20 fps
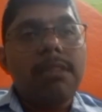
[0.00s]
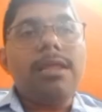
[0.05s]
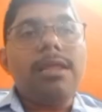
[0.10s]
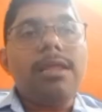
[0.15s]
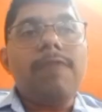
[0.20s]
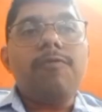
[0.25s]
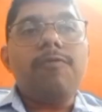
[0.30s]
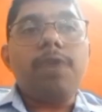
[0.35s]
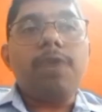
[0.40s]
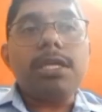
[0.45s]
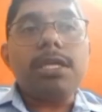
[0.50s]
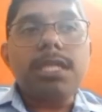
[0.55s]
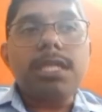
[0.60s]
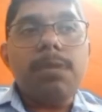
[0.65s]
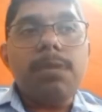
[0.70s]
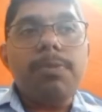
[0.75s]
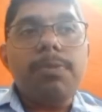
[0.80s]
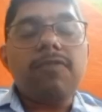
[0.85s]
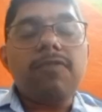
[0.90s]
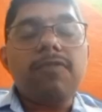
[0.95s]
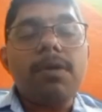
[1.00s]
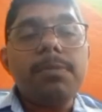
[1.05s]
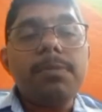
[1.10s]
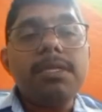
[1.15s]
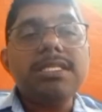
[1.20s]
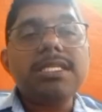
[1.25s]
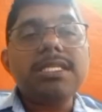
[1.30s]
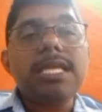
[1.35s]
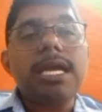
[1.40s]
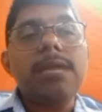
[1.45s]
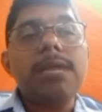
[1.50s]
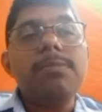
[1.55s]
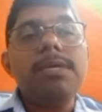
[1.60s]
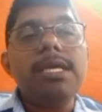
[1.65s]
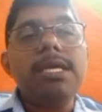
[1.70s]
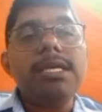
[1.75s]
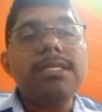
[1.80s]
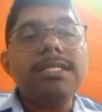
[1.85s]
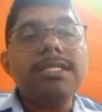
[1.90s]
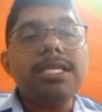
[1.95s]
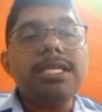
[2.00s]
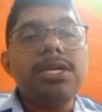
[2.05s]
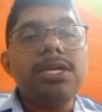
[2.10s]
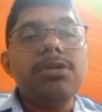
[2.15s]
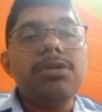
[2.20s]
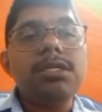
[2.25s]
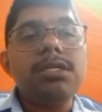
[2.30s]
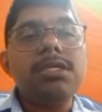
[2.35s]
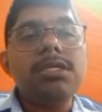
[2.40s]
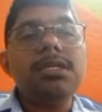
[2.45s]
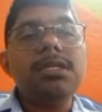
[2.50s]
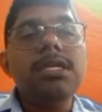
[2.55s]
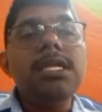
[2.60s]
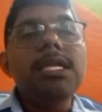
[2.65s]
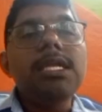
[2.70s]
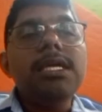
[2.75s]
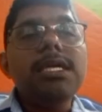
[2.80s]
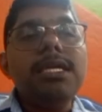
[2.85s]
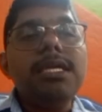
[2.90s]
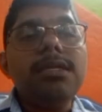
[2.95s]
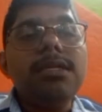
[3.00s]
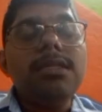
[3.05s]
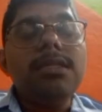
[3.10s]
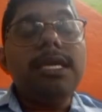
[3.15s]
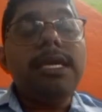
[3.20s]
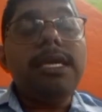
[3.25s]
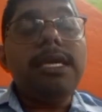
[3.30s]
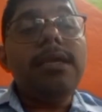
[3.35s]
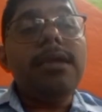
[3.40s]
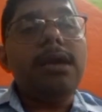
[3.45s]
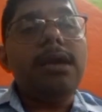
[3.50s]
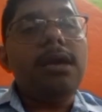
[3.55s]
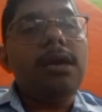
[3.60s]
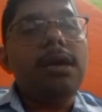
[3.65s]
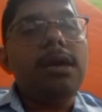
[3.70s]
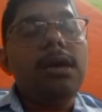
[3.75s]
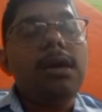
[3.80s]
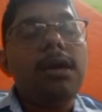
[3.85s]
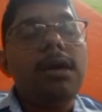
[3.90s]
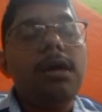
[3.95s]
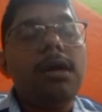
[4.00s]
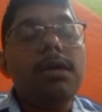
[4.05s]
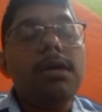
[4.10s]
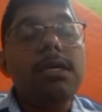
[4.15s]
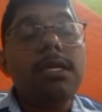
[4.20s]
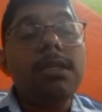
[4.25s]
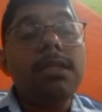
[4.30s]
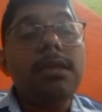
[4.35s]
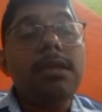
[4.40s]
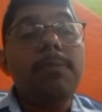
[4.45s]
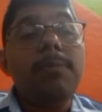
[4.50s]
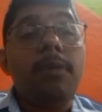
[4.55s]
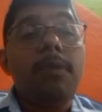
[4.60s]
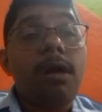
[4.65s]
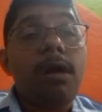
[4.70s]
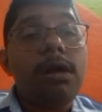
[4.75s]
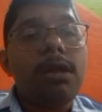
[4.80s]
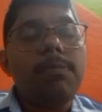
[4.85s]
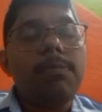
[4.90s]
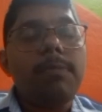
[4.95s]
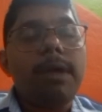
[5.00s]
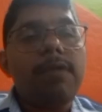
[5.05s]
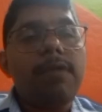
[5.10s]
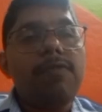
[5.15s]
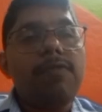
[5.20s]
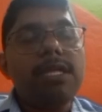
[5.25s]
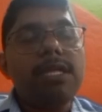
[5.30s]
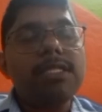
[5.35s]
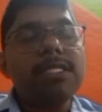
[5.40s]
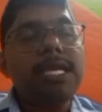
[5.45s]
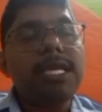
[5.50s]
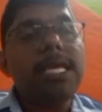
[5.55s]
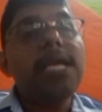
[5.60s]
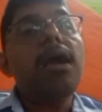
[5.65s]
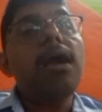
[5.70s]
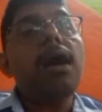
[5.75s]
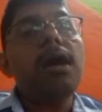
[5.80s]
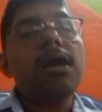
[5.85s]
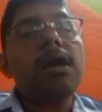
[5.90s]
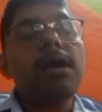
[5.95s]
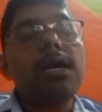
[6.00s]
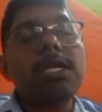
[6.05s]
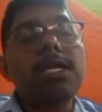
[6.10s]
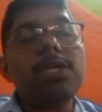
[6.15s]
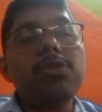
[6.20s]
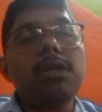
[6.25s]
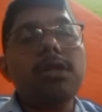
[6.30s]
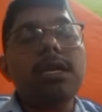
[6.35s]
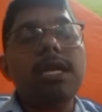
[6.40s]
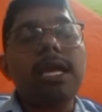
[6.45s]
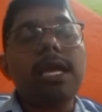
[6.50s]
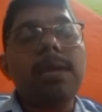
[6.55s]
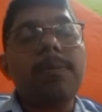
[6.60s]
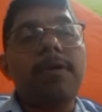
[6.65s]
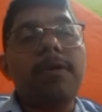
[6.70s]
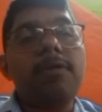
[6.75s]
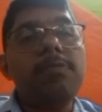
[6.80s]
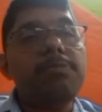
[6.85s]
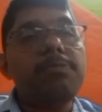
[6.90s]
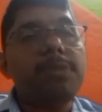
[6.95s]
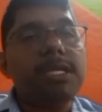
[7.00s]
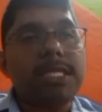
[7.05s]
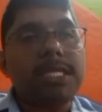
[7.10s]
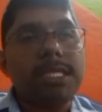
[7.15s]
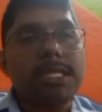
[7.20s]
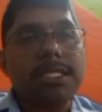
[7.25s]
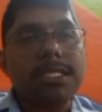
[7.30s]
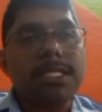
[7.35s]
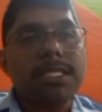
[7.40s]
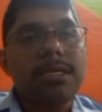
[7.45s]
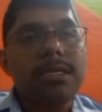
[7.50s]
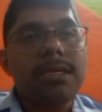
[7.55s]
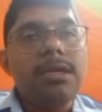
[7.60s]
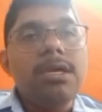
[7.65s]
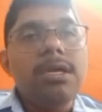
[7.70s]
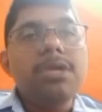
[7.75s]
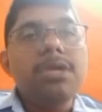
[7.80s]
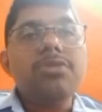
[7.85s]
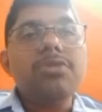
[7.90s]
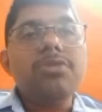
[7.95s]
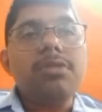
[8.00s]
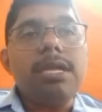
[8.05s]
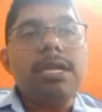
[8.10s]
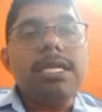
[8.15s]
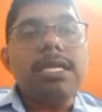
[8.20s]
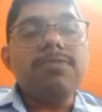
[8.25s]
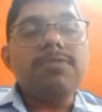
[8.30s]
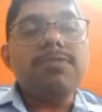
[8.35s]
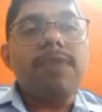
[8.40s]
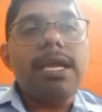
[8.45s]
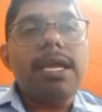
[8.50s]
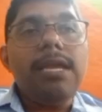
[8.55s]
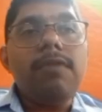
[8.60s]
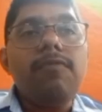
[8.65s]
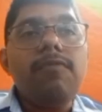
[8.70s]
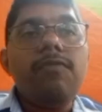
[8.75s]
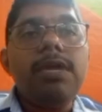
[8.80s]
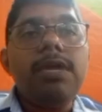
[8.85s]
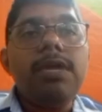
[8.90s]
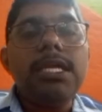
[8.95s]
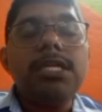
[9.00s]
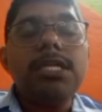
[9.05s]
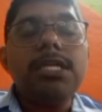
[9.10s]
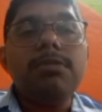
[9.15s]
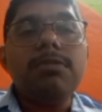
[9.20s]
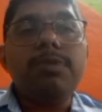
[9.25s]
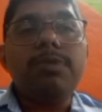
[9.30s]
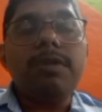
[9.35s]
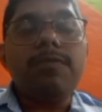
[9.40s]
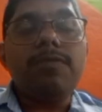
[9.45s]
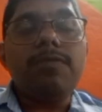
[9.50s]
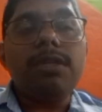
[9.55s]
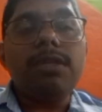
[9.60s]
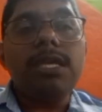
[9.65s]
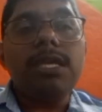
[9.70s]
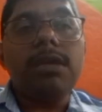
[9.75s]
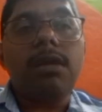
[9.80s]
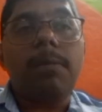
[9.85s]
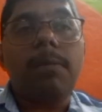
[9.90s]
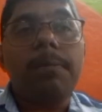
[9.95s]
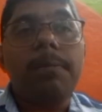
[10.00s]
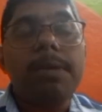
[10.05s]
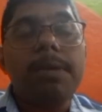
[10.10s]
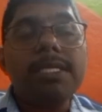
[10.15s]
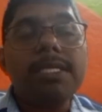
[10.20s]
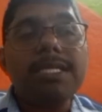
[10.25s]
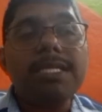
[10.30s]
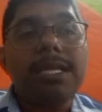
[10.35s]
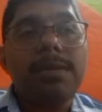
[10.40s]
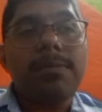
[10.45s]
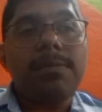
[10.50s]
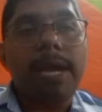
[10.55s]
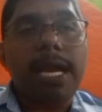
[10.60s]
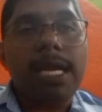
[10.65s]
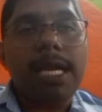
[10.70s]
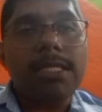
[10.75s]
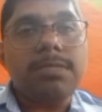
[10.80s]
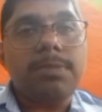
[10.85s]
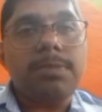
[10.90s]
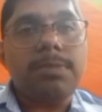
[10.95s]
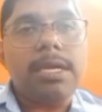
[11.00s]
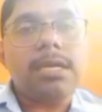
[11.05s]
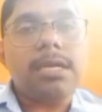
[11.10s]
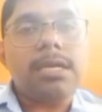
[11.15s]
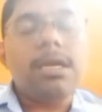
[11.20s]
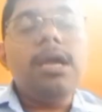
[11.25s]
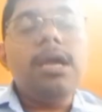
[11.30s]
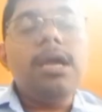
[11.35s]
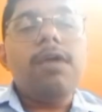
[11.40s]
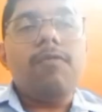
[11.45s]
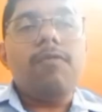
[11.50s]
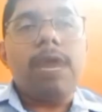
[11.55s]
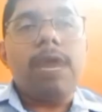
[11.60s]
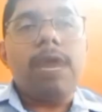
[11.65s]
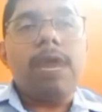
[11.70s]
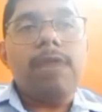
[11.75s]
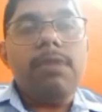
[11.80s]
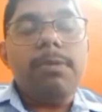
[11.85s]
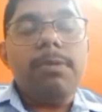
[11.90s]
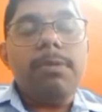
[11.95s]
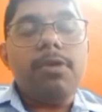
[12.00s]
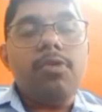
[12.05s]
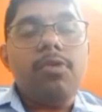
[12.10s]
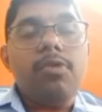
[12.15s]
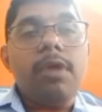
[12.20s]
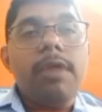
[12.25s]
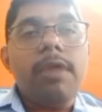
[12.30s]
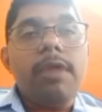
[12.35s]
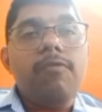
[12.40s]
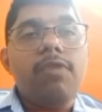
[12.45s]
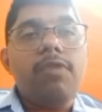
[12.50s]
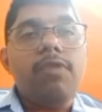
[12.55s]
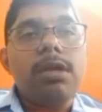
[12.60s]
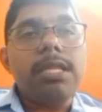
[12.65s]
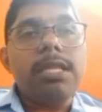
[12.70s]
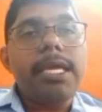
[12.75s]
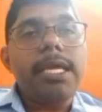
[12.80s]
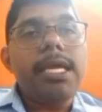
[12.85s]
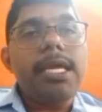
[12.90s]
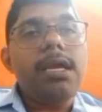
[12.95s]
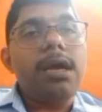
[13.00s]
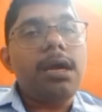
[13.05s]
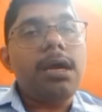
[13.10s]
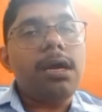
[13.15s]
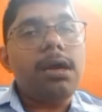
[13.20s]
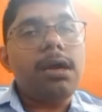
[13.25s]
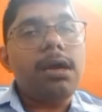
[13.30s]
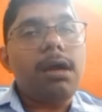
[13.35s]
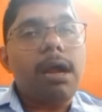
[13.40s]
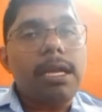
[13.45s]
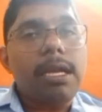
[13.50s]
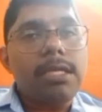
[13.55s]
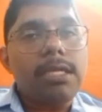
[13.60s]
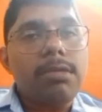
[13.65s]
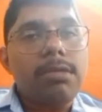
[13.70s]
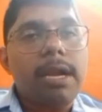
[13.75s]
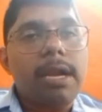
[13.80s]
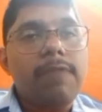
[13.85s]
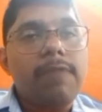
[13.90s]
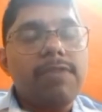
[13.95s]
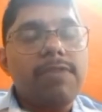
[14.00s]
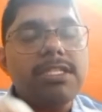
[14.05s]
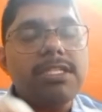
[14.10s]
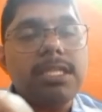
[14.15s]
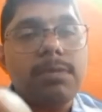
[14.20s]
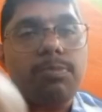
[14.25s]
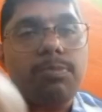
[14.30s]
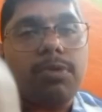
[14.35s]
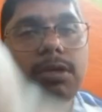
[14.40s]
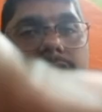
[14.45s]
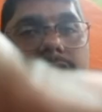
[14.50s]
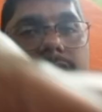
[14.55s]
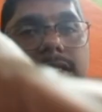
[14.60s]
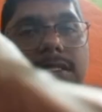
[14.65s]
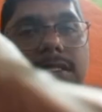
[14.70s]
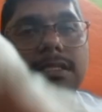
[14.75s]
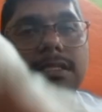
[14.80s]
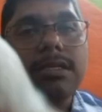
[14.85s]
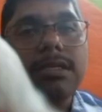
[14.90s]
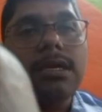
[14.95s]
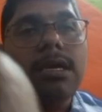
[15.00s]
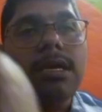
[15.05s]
That functional performance can be executed in the modern manufacturing according to the type of machines. So that is why we need to prefer the complexity management while we going for the additive manufacturing process.